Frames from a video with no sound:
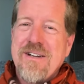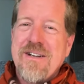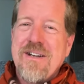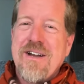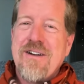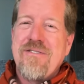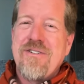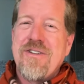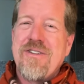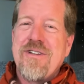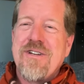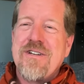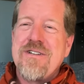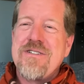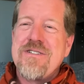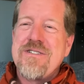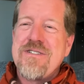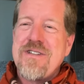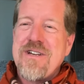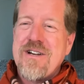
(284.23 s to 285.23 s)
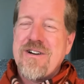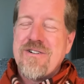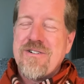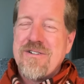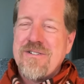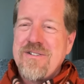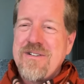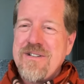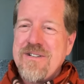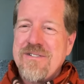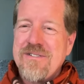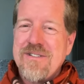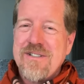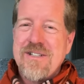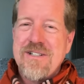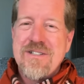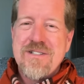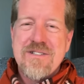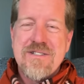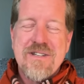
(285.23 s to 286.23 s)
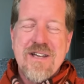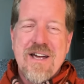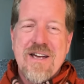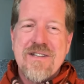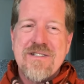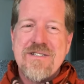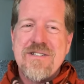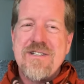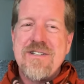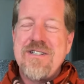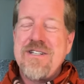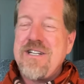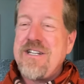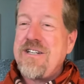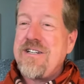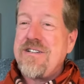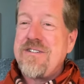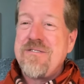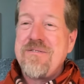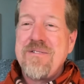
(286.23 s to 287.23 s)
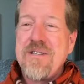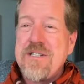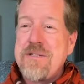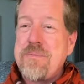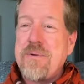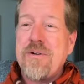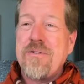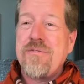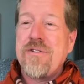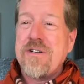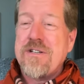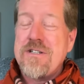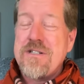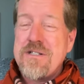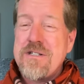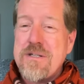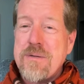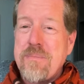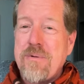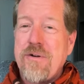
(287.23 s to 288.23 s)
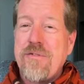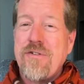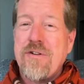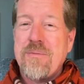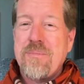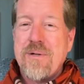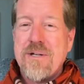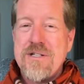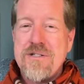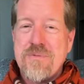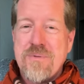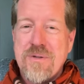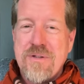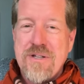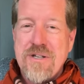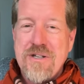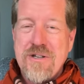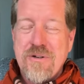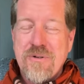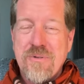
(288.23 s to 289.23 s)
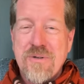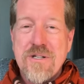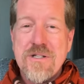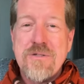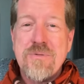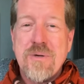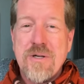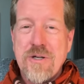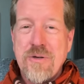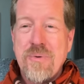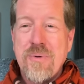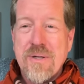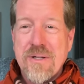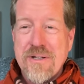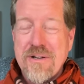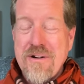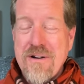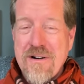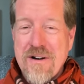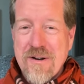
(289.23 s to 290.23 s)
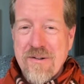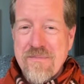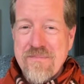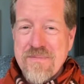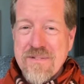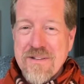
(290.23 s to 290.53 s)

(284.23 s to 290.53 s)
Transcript: Everything is there is as needed. It's perfect. It's the perfect place within you, and it's what you really are.